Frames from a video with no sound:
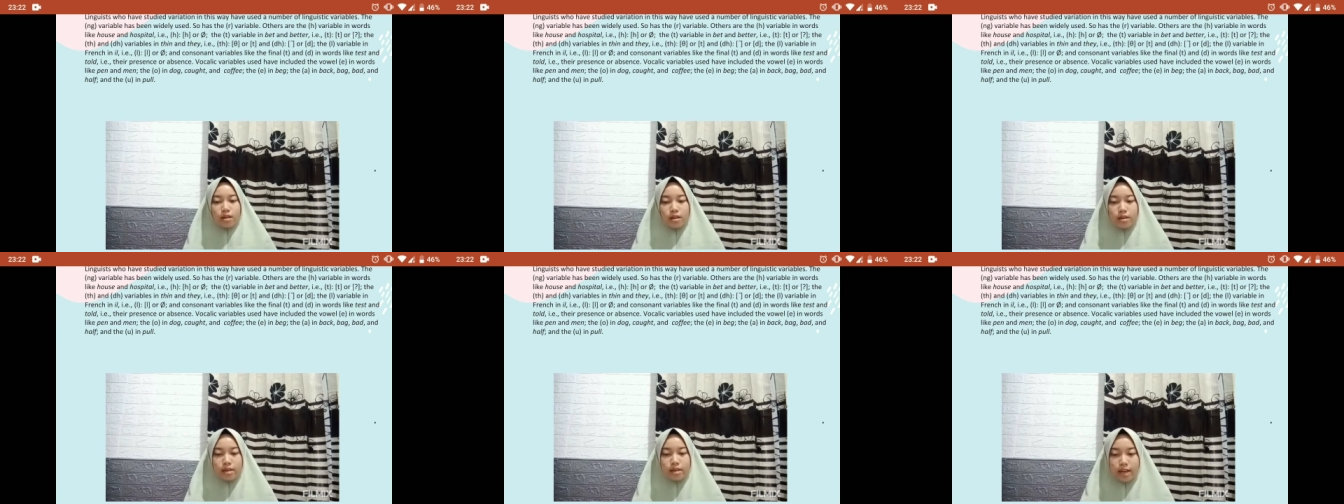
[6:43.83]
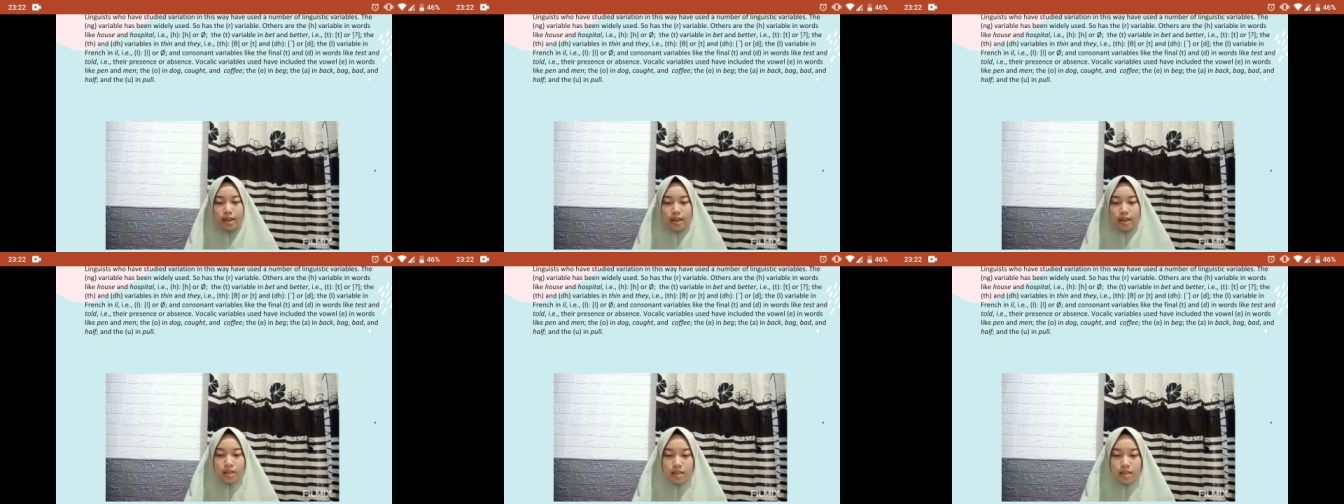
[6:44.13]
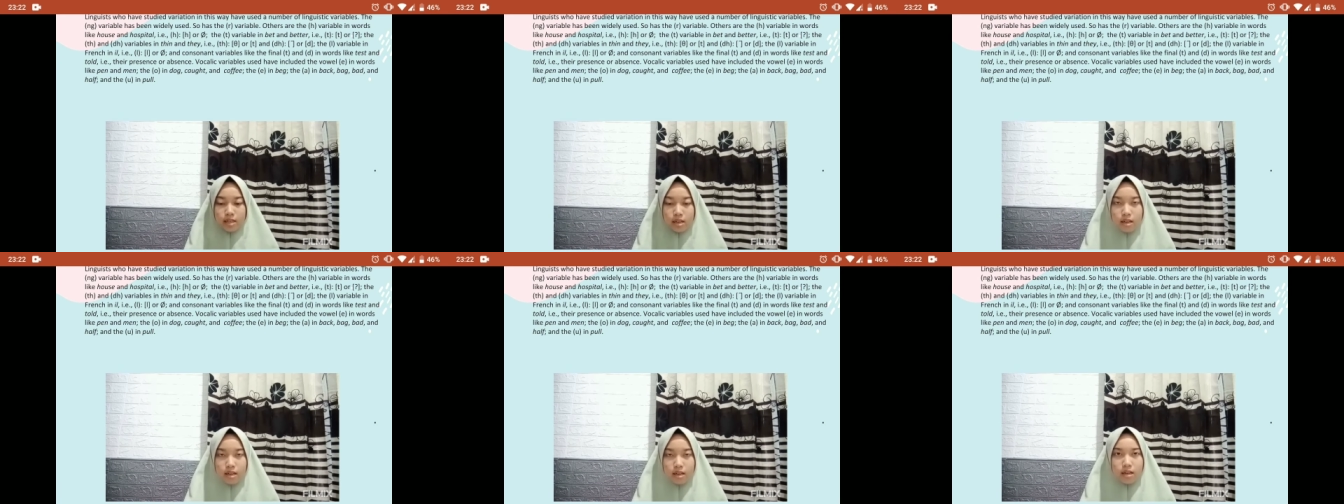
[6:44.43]

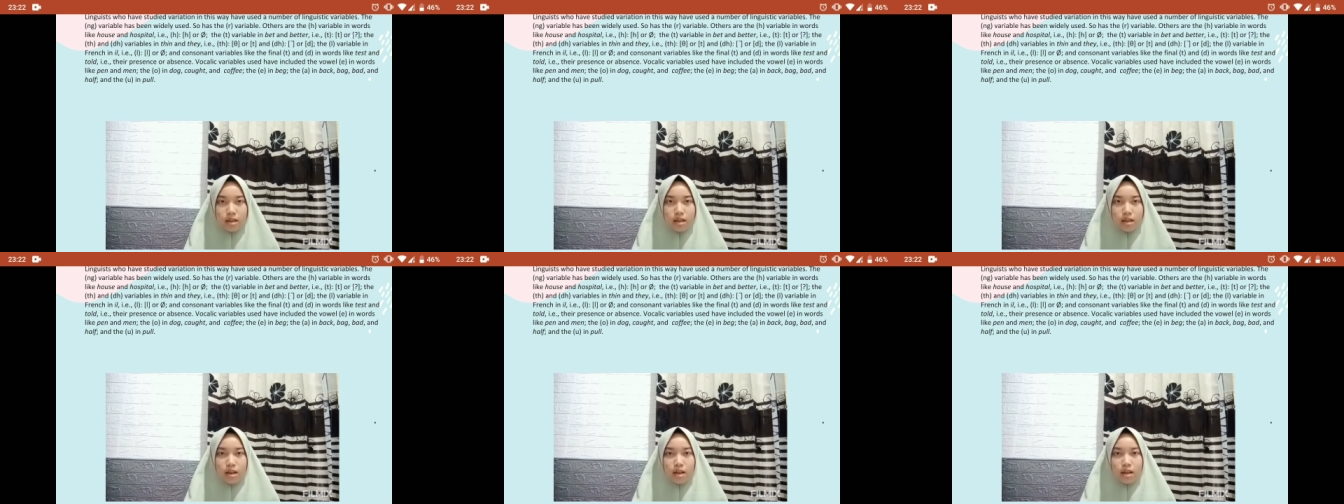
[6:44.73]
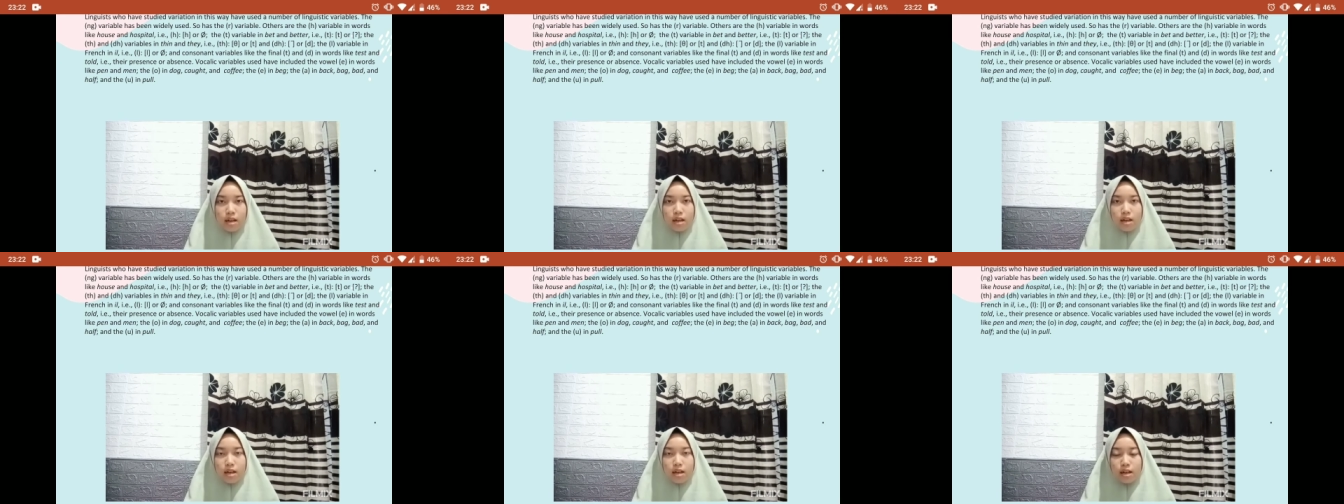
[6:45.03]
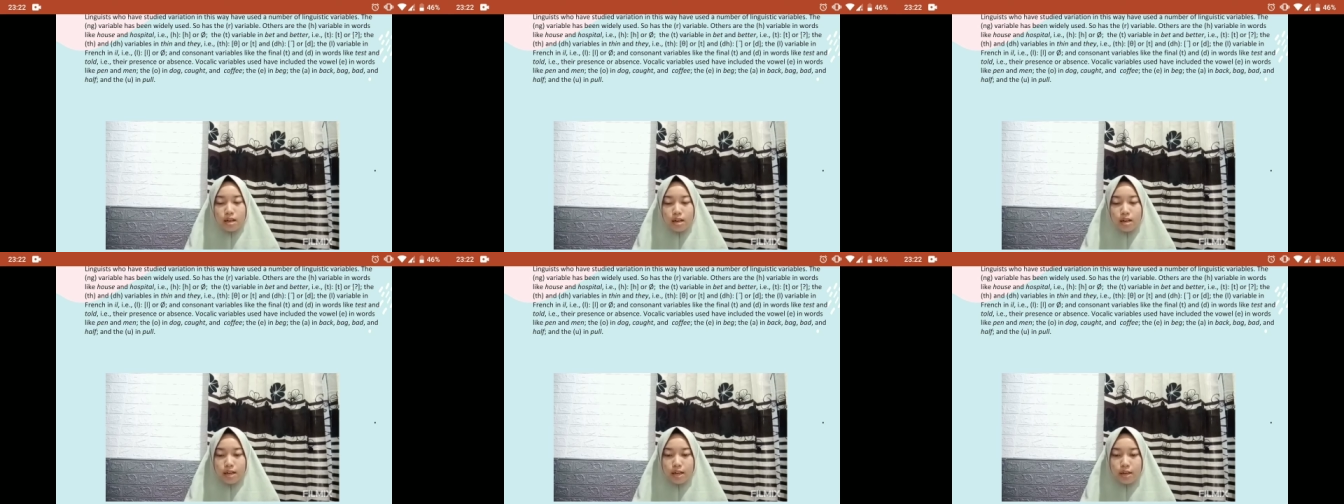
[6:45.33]
Next,
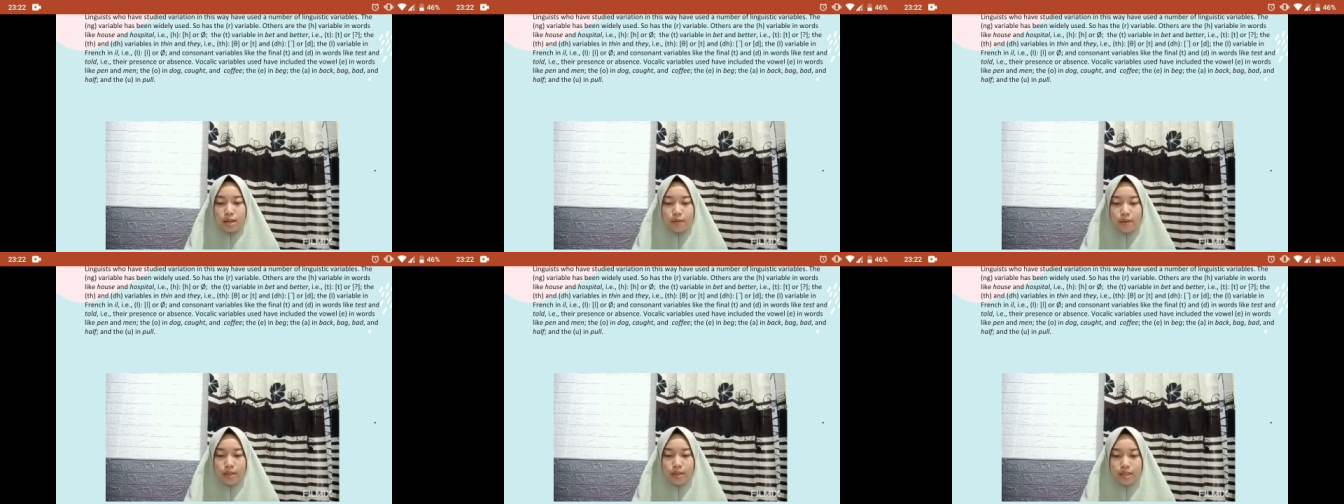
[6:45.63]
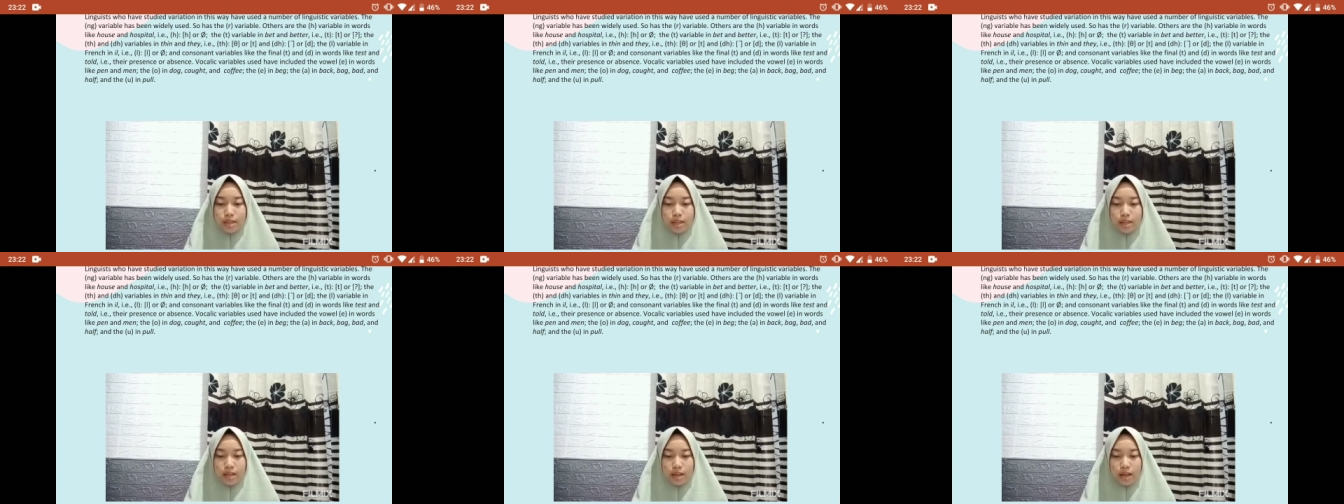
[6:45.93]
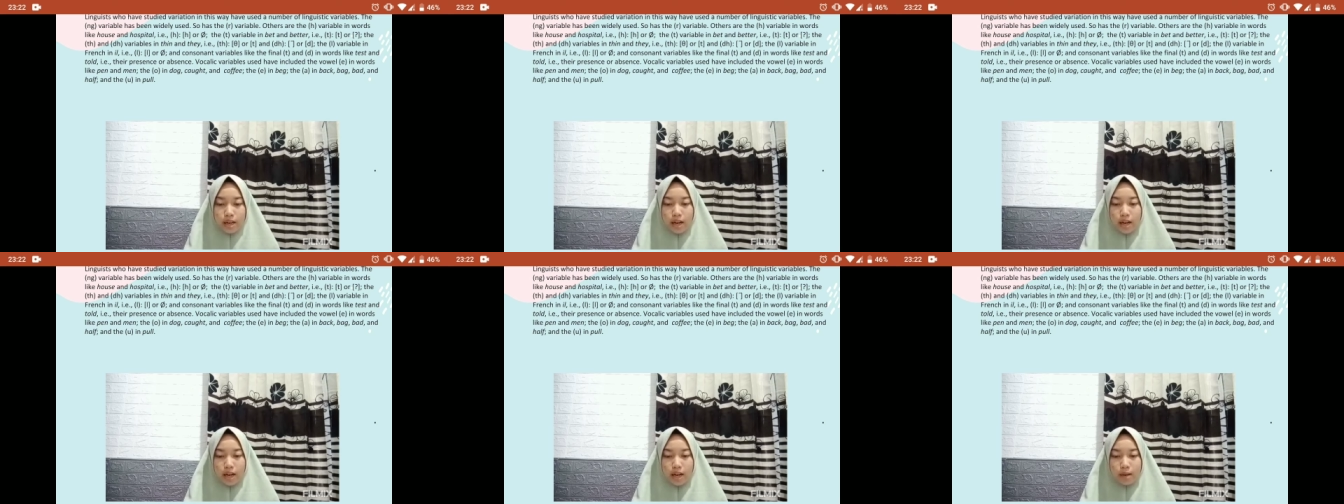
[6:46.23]
linguistics
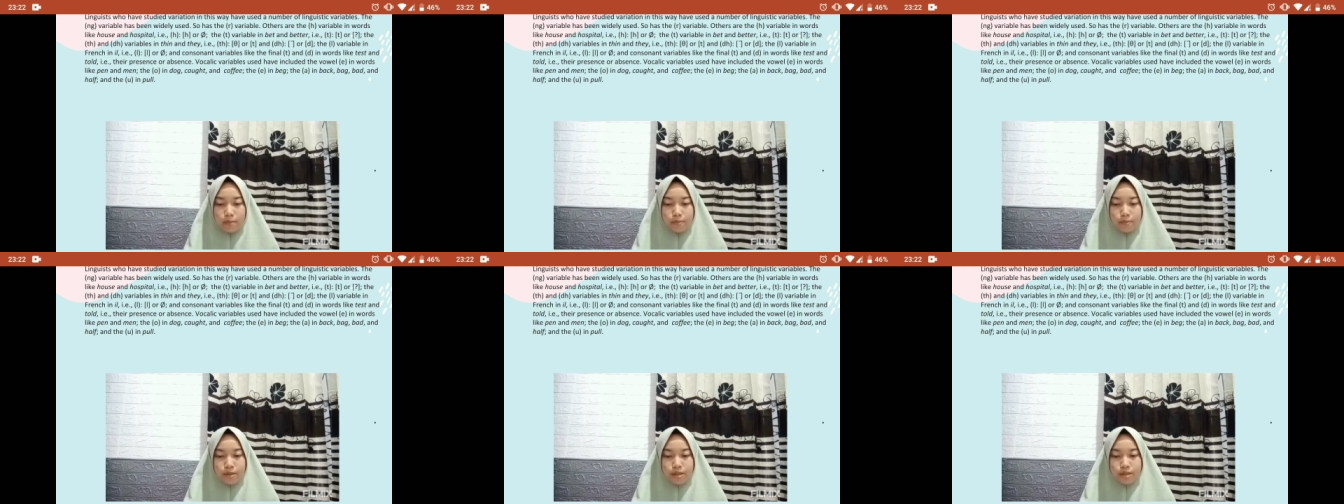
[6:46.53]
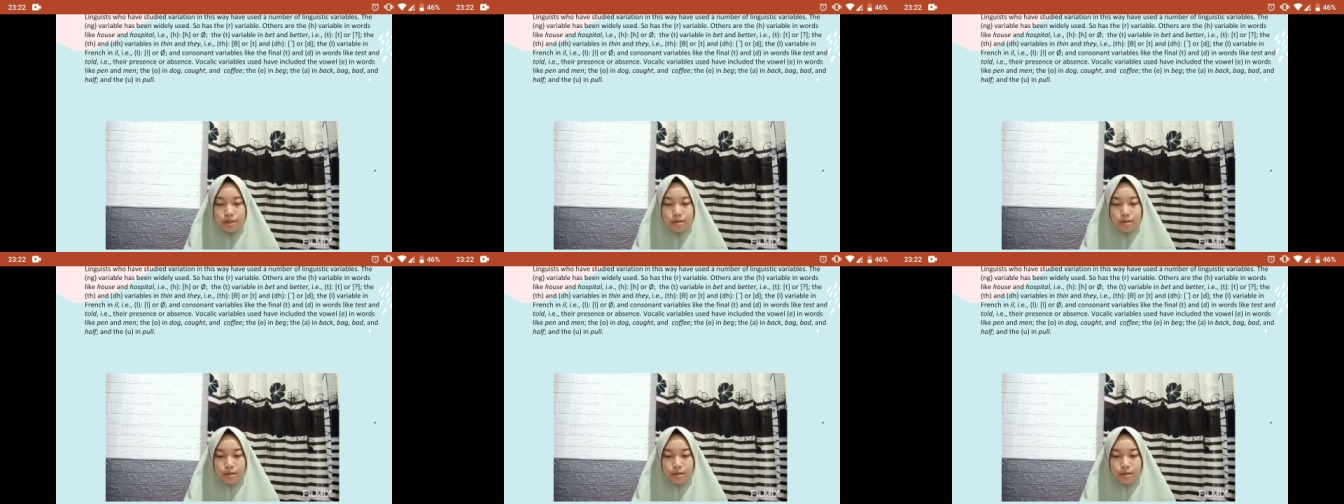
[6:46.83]
helps